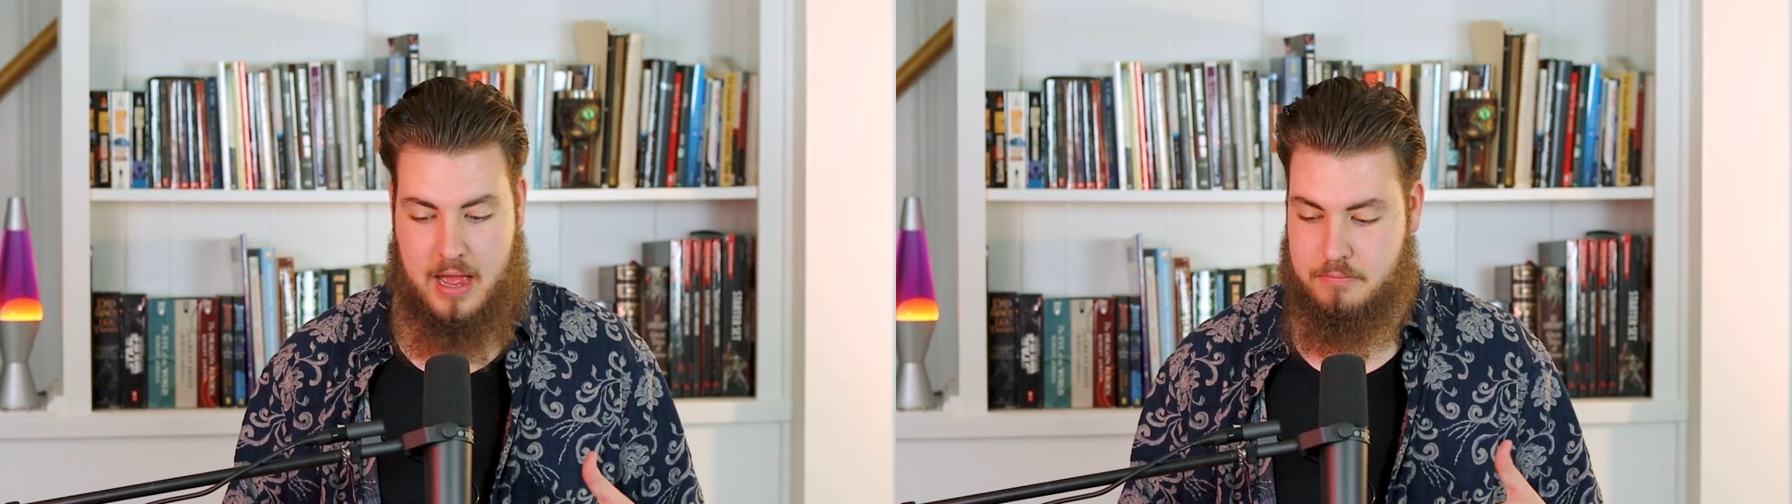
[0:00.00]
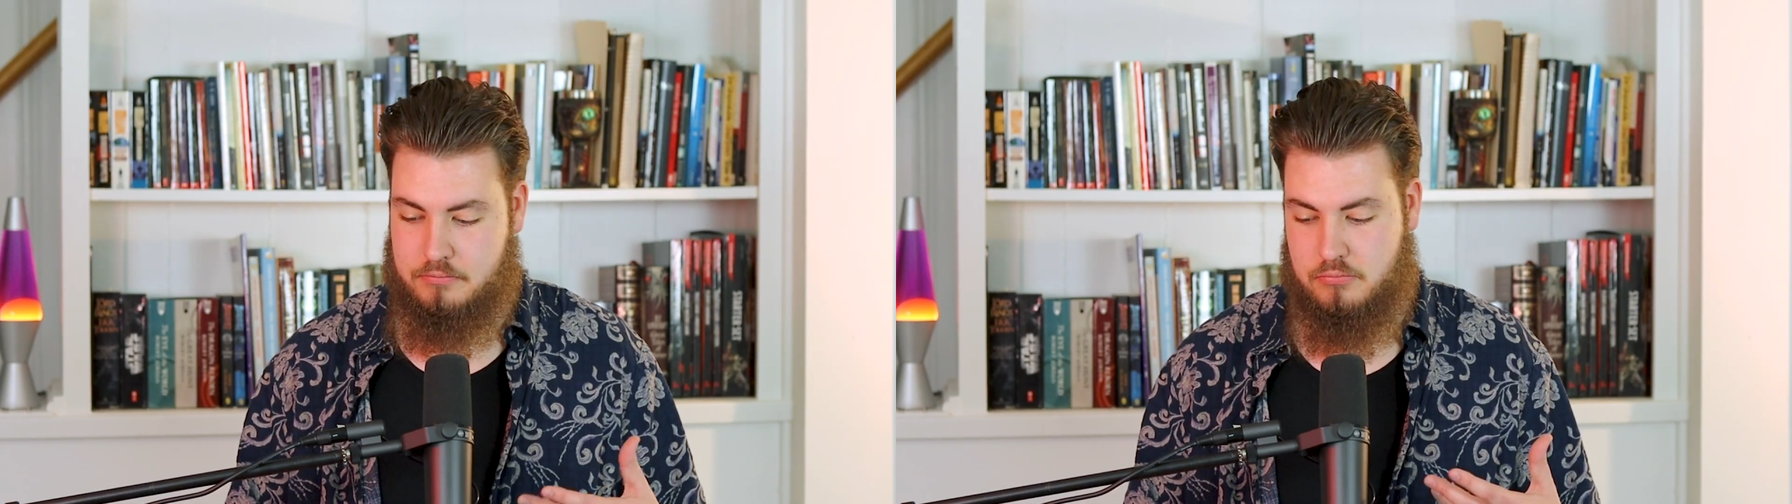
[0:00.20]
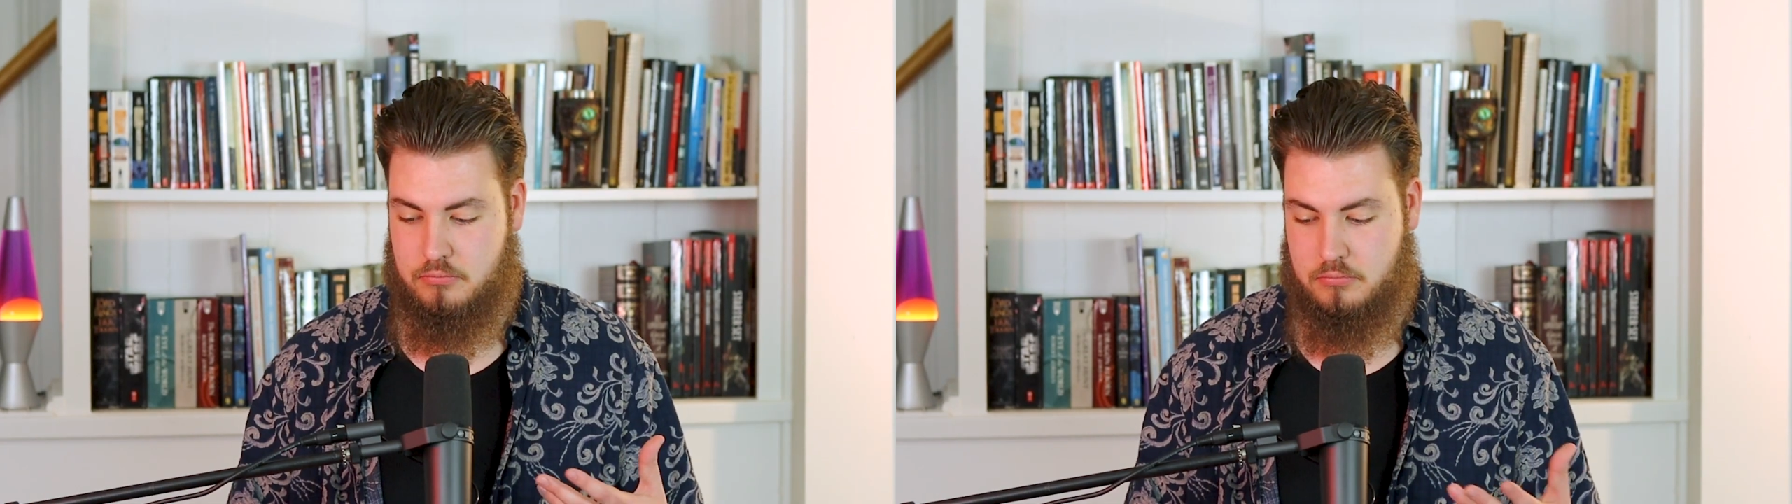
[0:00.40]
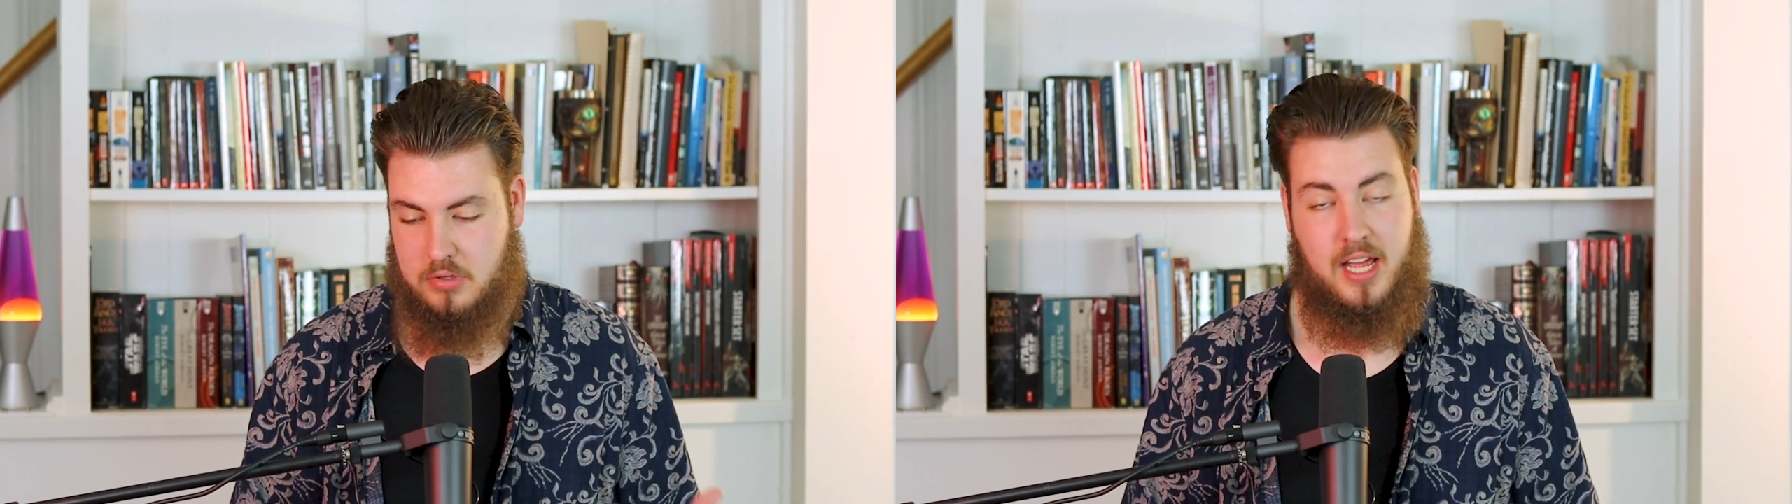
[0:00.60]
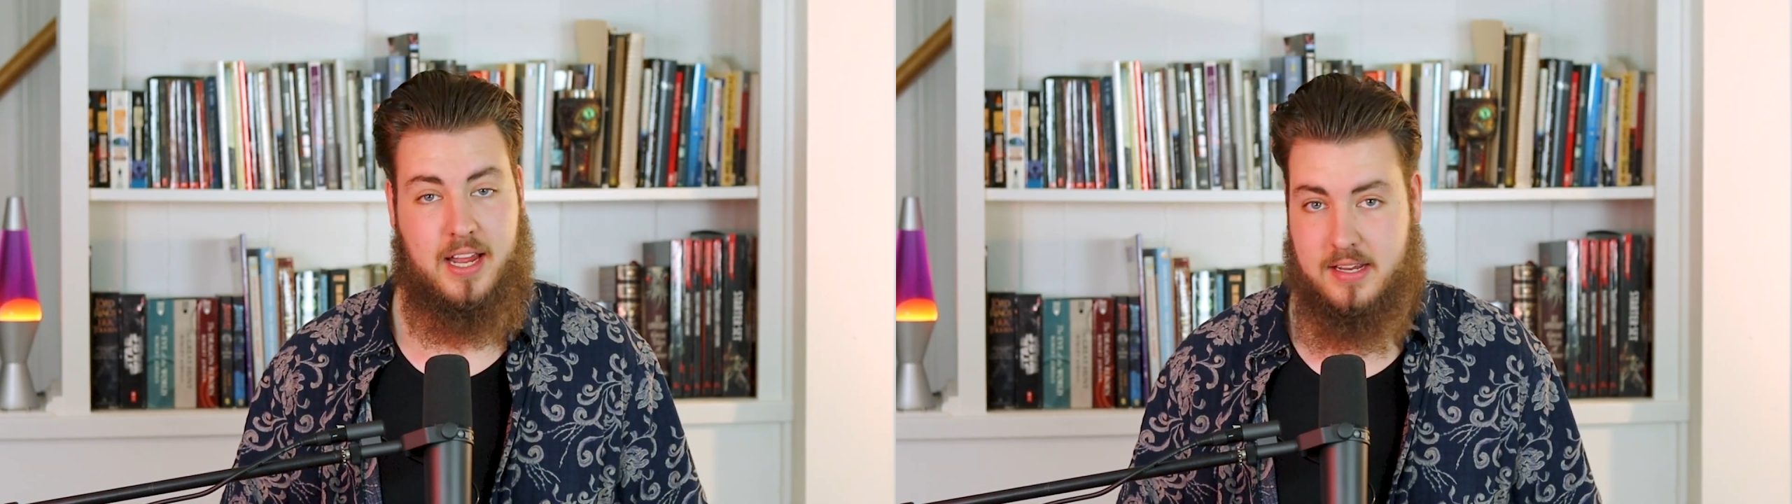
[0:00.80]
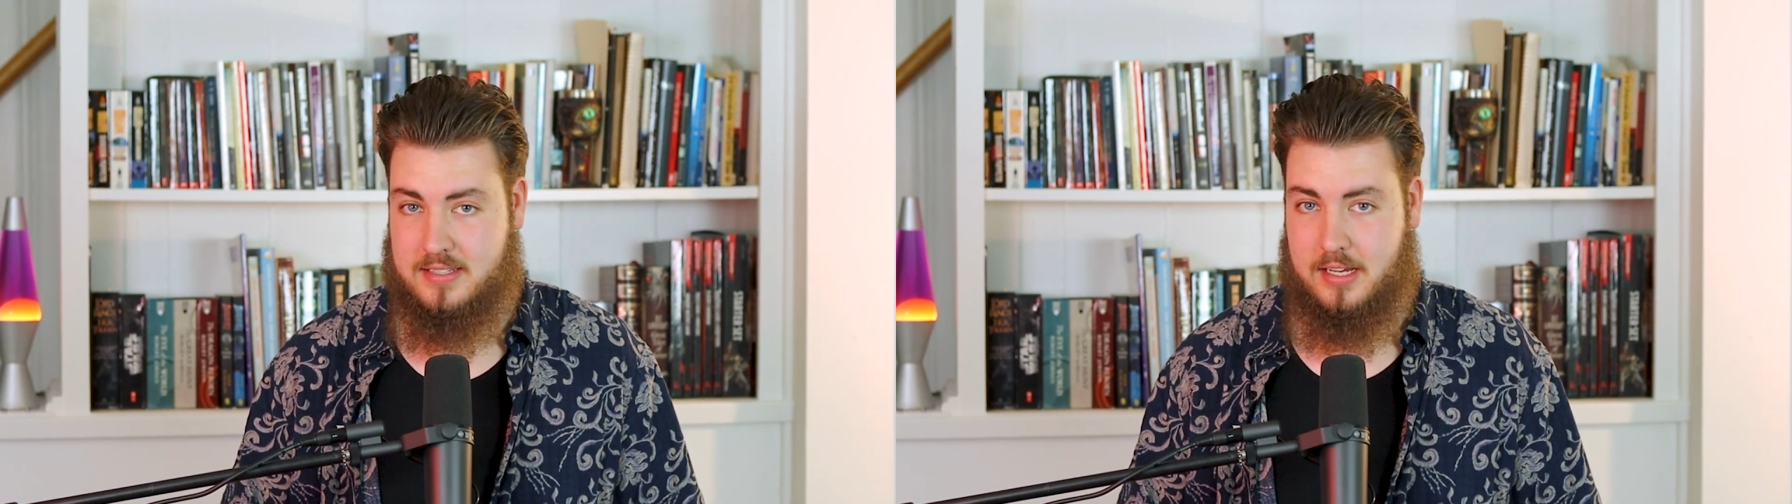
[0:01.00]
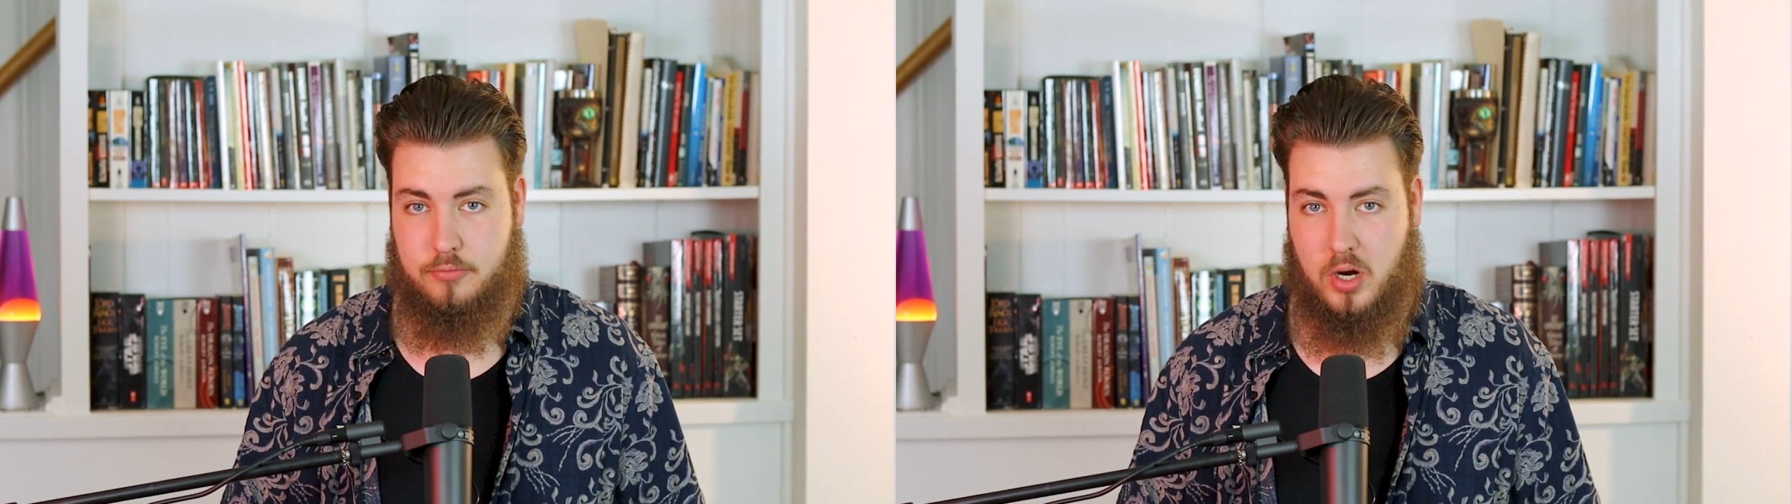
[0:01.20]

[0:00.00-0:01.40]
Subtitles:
am, like I said,